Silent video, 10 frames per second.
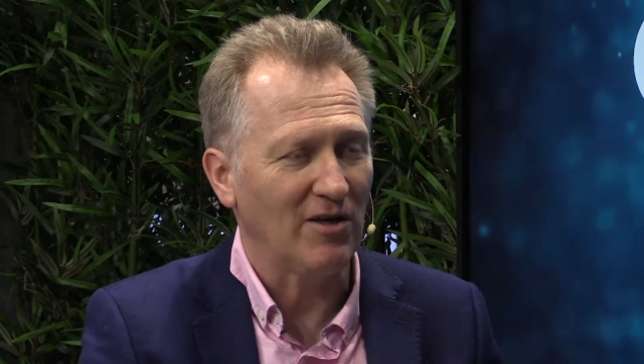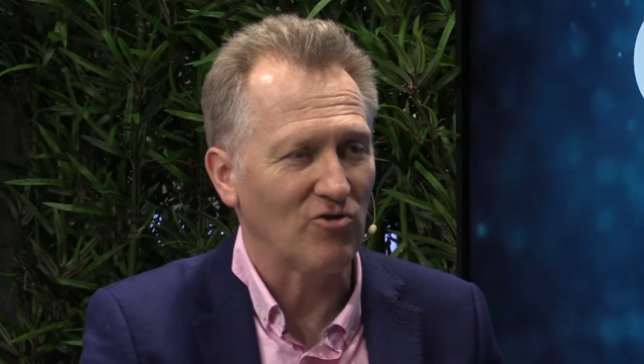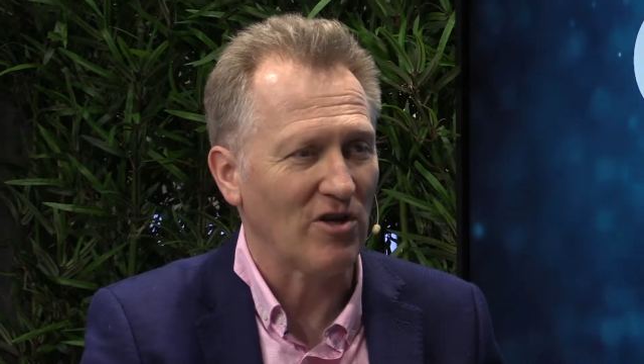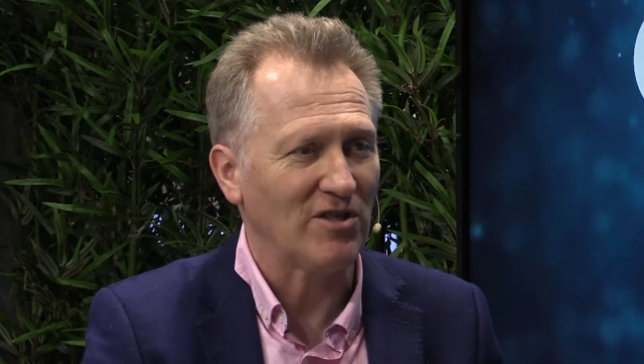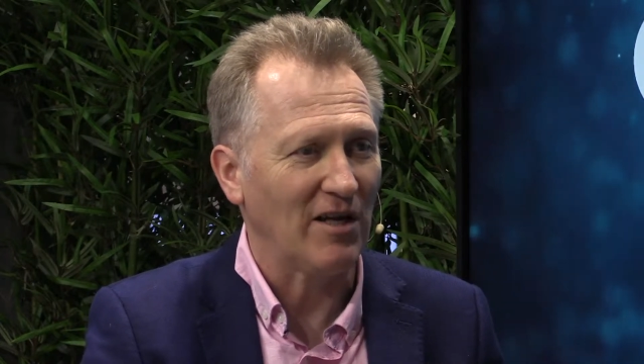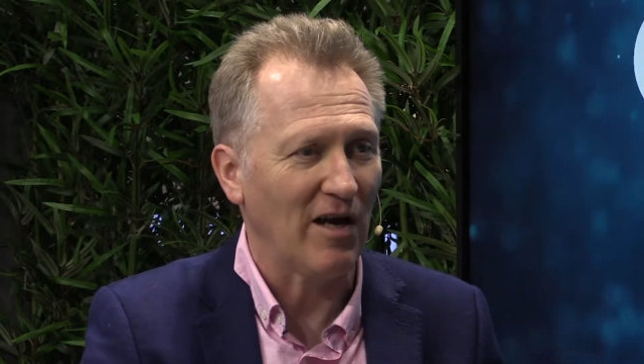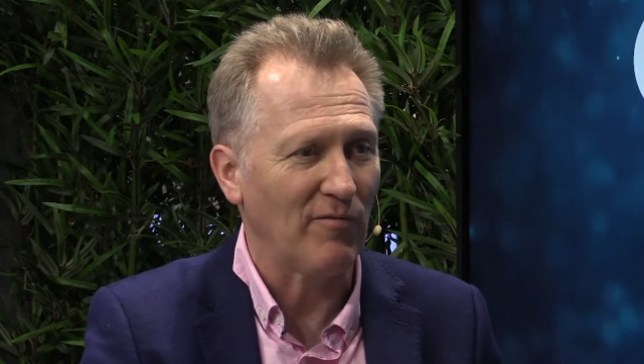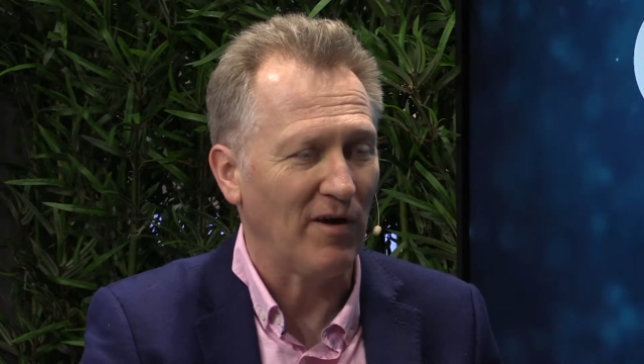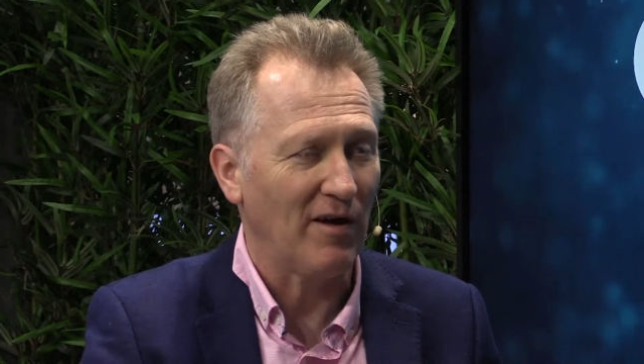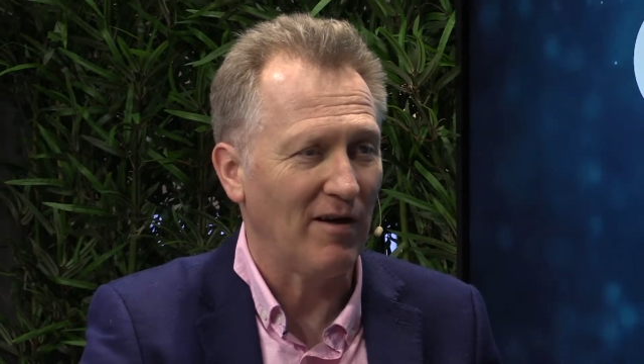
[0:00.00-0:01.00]
And interesting
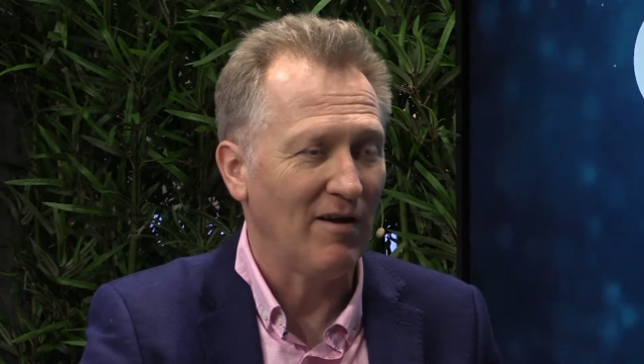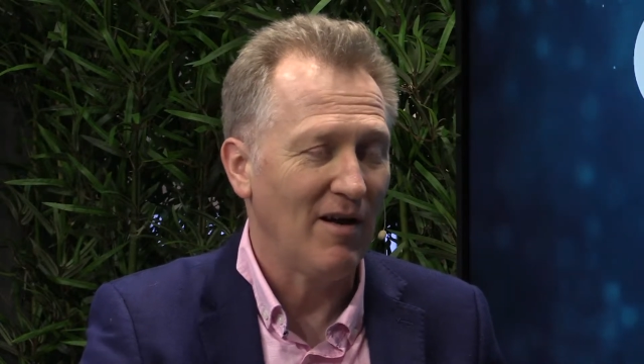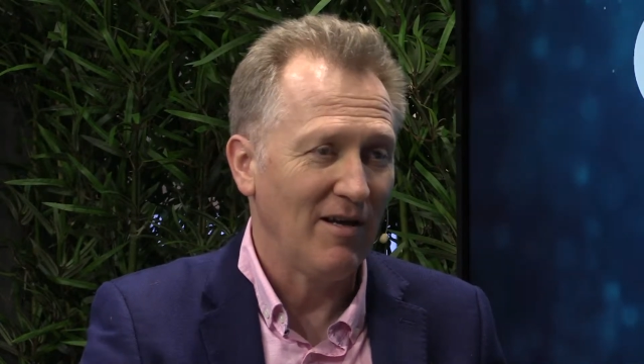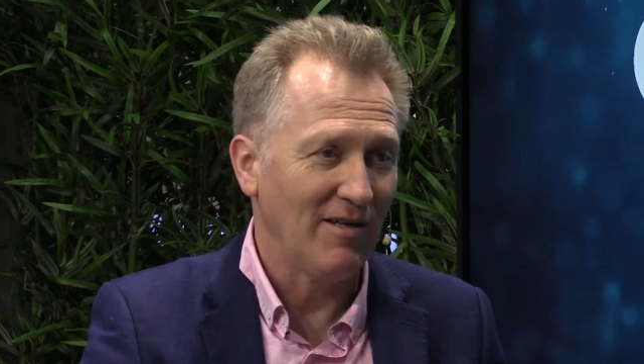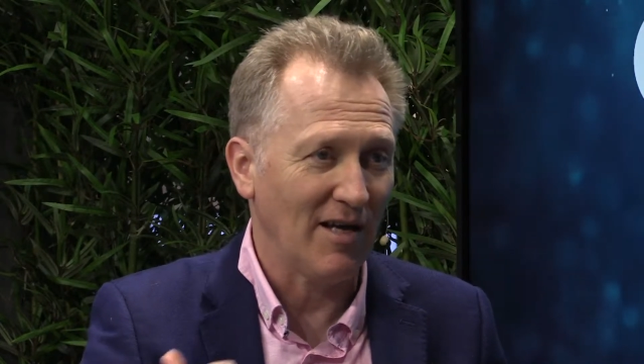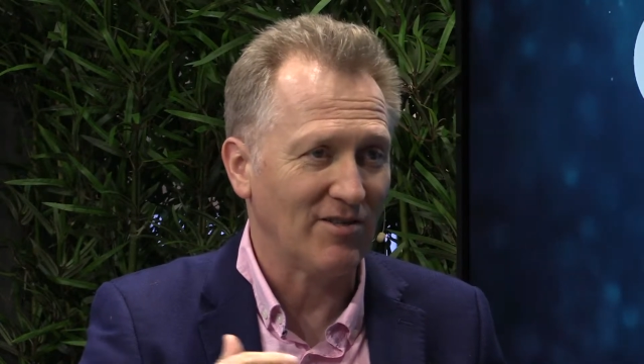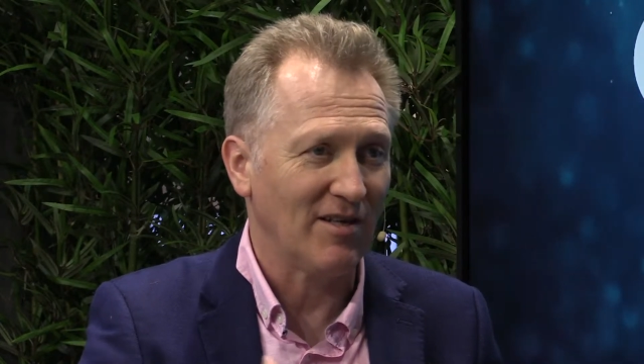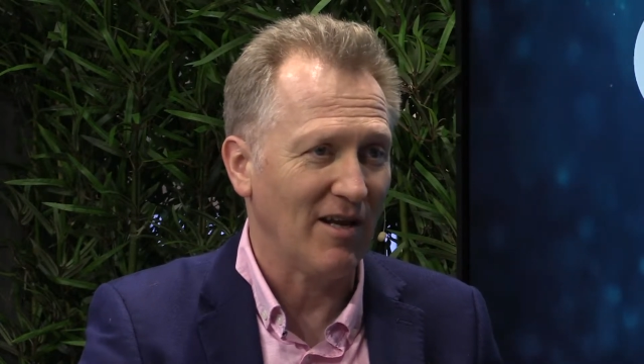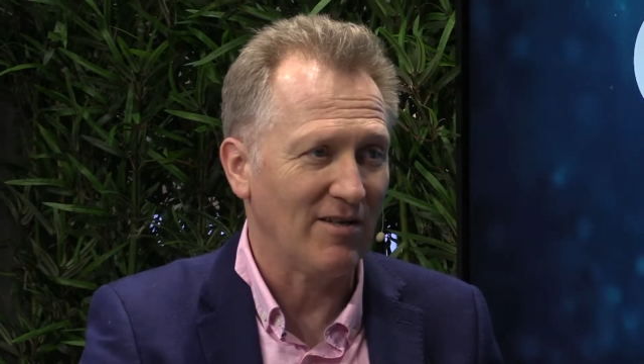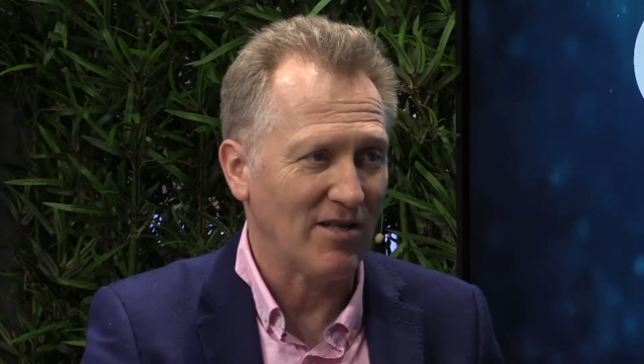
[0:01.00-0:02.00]
enough, uh,
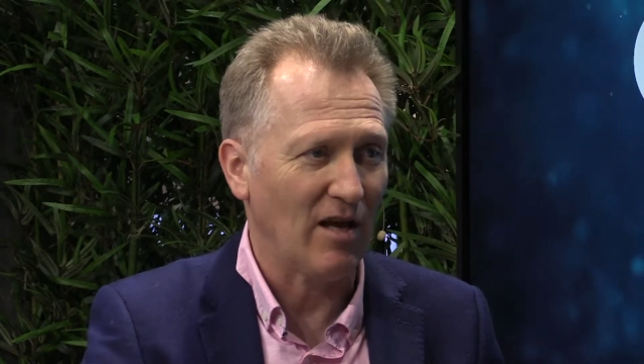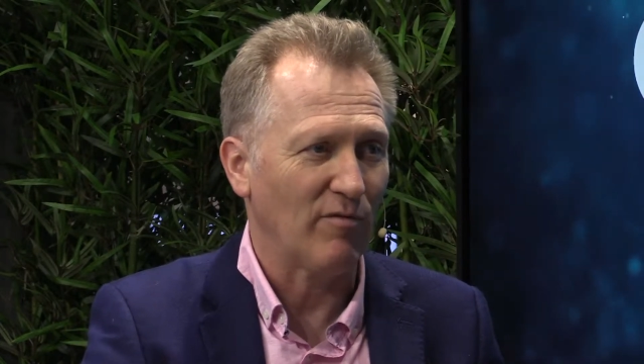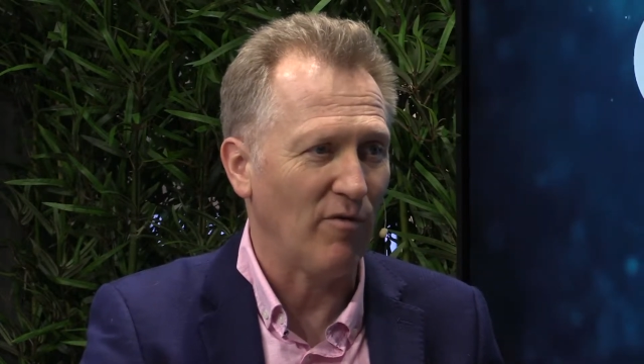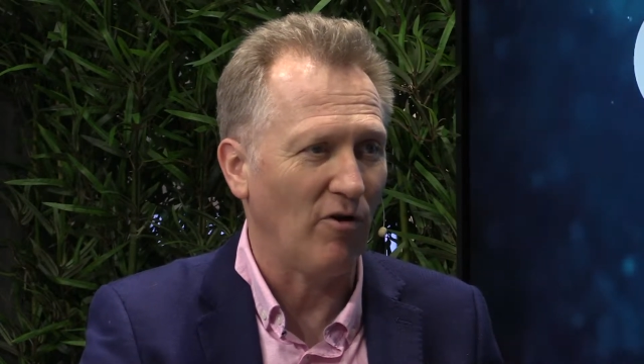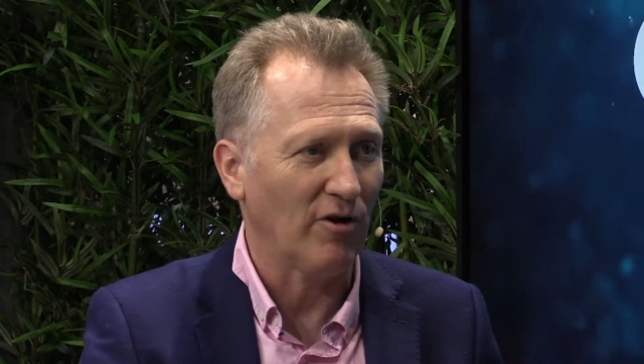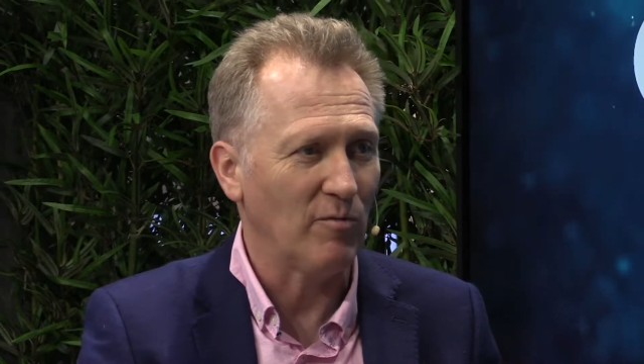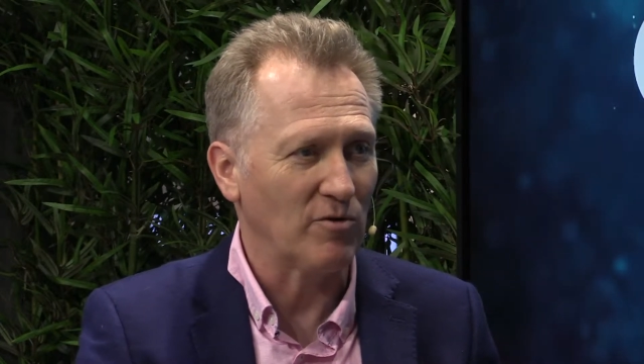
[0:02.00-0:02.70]
yesterday Telefonica